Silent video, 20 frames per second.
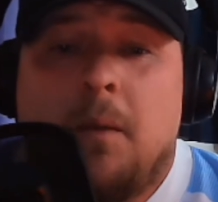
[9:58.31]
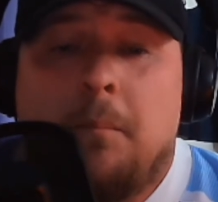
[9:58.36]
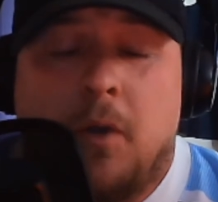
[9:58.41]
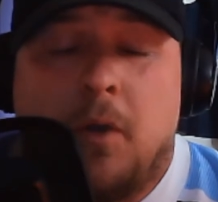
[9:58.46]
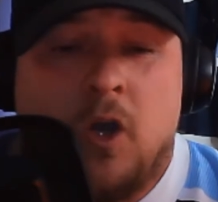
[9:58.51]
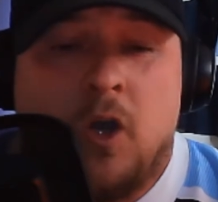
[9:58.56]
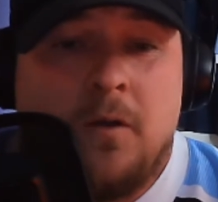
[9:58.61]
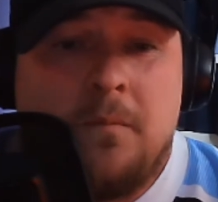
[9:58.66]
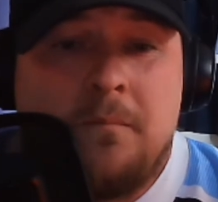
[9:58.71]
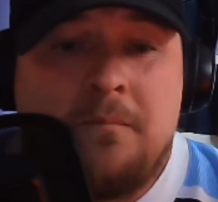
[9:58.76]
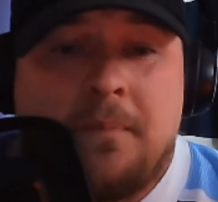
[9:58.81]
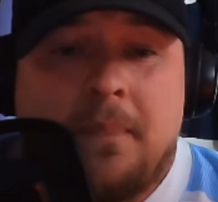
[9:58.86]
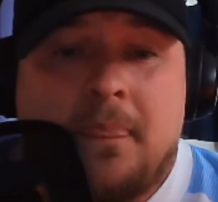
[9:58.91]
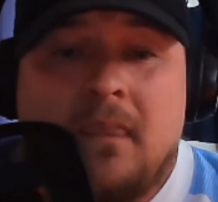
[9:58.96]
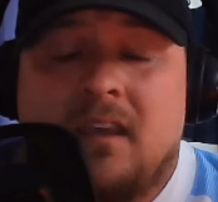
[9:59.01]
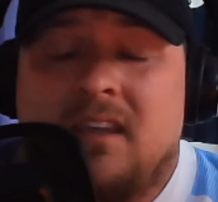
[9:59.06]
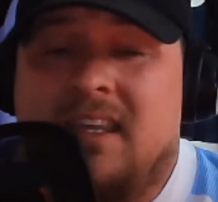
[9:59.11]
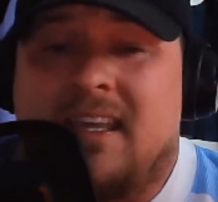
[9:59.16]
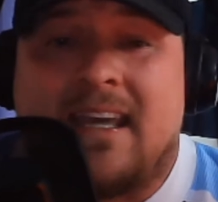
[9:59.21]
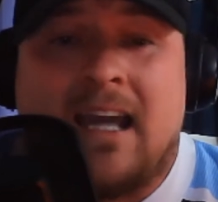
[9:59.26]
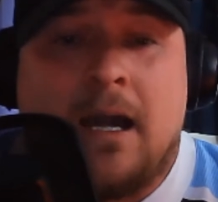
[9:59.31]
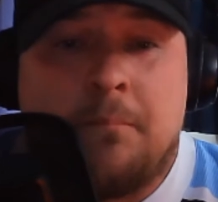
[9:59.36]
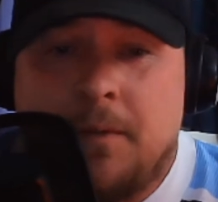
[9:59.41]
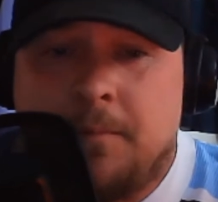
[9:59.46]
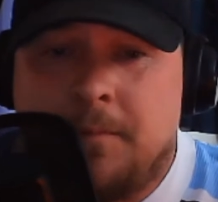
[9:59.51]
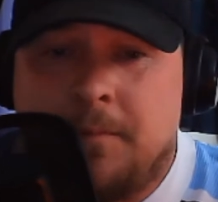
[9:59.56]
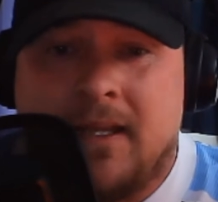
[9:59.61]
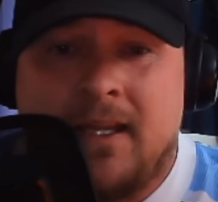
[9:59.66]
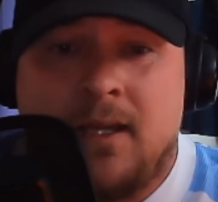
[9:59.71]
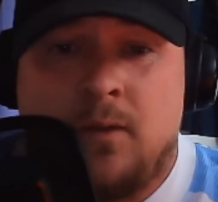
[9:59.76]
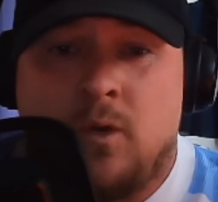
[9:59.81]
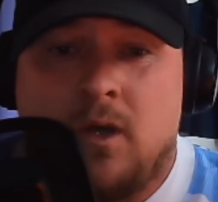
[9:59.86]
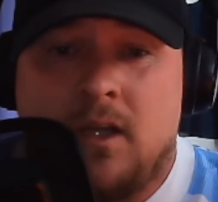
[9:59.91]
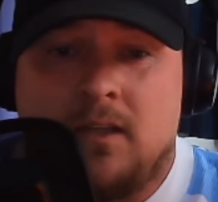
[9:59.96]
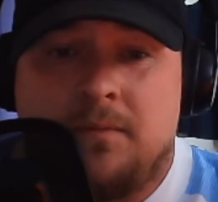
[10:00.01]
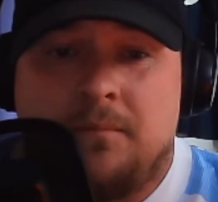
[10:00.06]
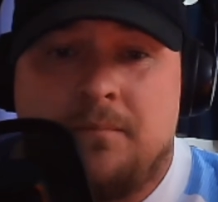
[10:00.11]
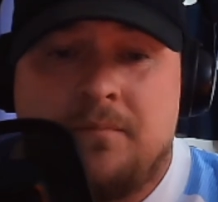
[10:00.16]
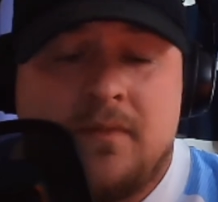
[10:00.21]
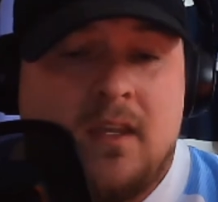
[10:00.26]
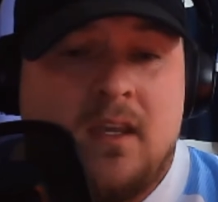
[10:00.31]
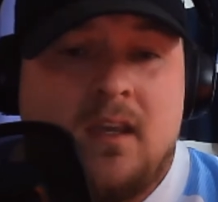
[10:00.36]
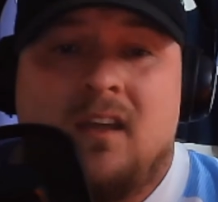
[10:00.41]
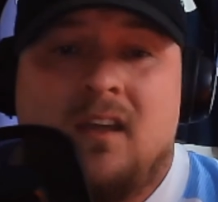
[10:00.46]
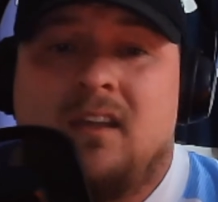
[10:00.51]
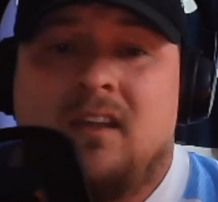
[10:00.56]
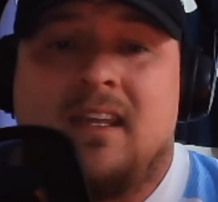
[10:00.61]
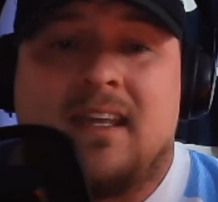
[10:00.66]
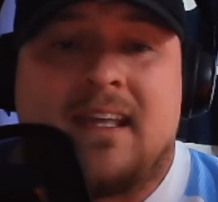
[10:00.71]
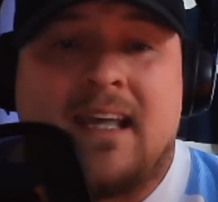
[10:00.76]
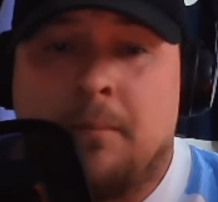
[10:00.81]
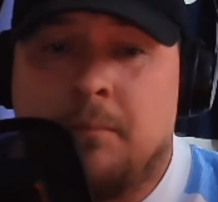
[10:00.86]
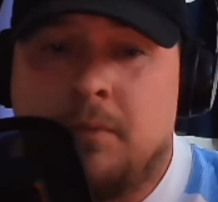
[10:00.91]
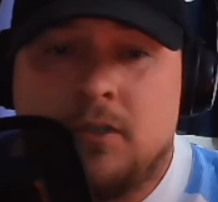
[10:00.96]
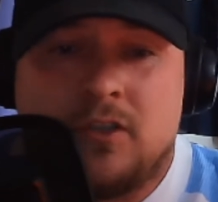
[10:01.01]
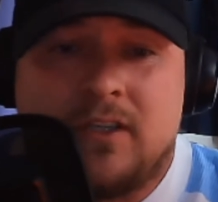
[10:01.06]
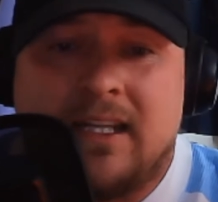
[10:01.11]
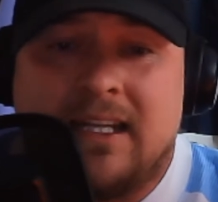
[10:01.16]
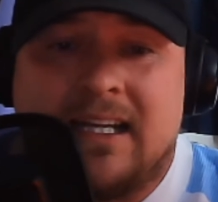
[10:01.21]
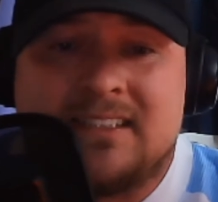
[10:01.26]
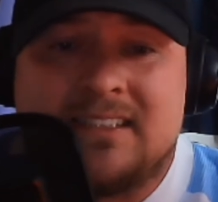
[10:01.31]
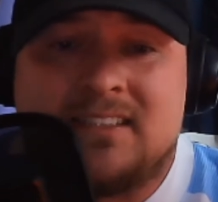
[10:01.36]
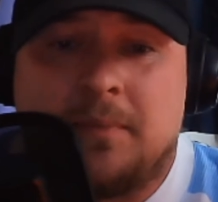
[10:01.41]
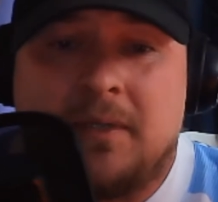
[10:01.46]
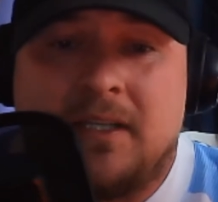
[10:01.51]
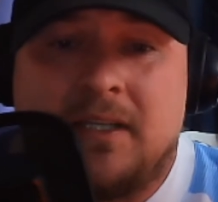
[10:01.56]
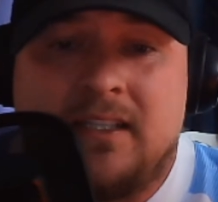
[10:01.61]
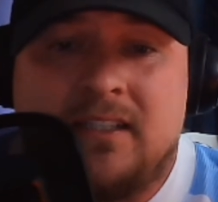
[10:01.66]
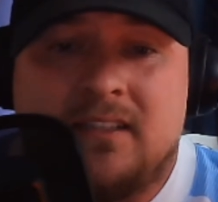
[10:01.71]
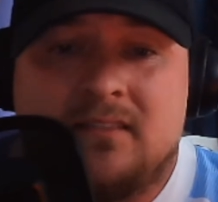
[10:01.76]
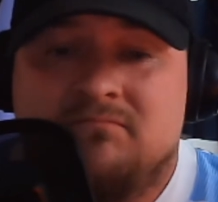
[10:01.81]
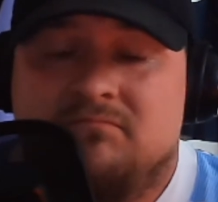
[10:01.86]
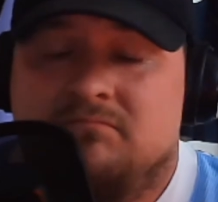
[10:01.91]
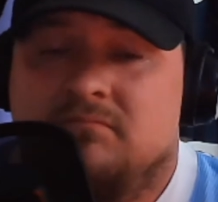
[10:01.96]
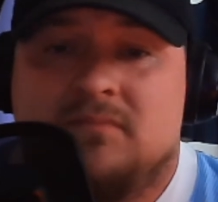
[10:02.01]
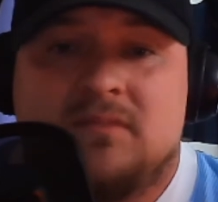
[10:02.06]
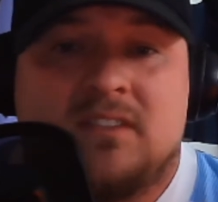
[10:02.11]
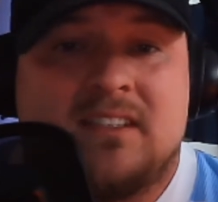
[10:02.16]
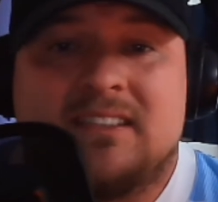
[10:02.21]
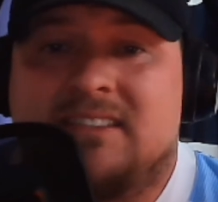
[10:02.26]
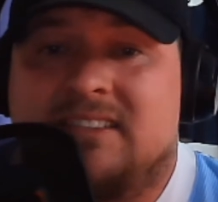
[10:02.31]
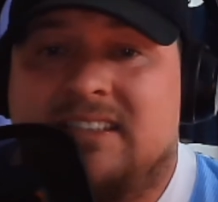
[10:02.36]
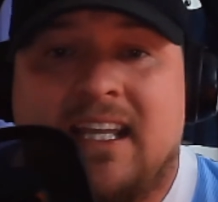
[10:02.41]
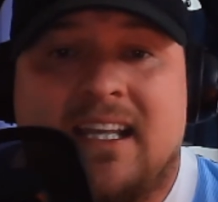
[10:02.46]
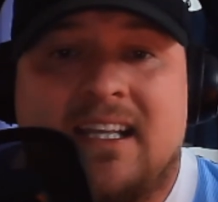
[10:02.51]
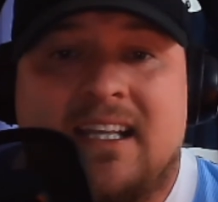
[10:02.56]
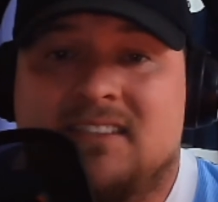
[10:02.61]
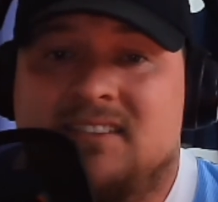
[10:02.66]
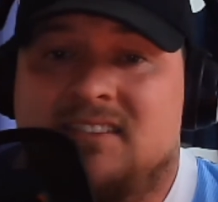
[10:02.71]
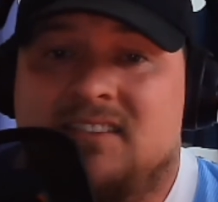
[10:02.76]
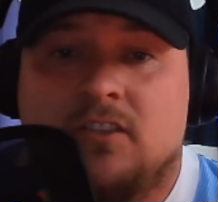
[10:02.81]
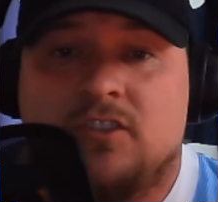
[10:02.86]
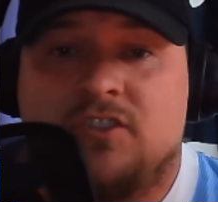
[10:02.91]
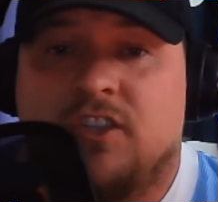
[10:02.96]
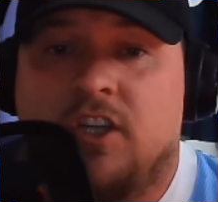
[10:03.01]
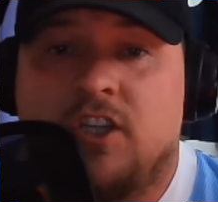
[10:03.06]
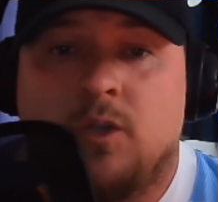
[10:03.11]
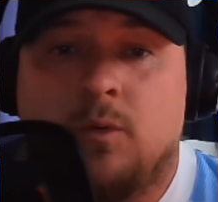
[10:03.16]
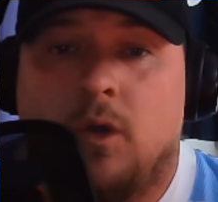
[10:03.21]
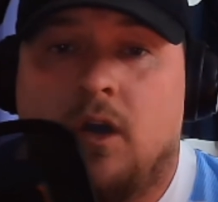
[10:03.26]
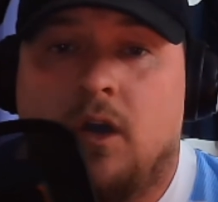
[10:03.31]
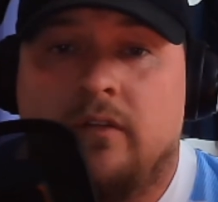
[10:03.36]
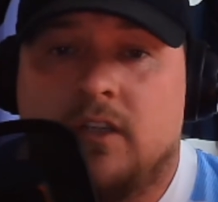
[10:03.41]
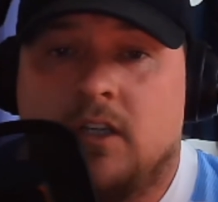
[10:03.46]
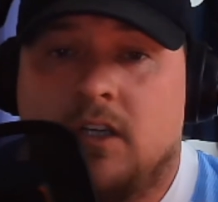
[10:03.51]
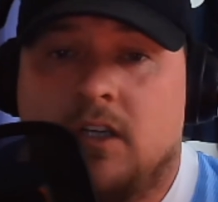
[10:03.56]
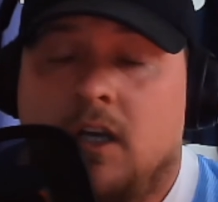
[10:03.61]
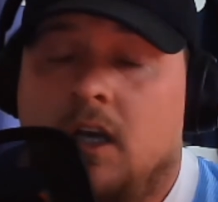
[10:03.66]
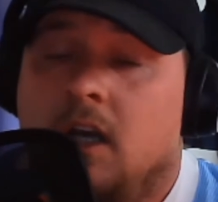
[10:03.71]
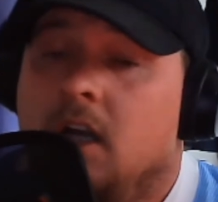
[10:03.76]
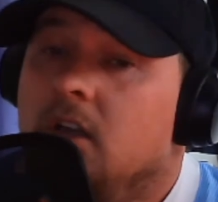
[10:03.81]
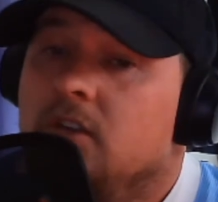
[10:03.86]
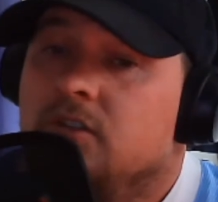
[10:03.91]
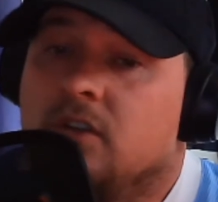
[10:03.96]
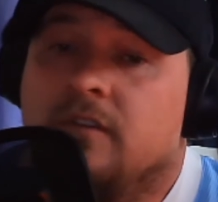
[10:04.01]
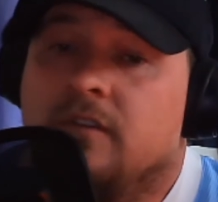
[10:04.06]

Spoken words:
But you can be playing well. You can be looking hard to beat. City can still turn you over. So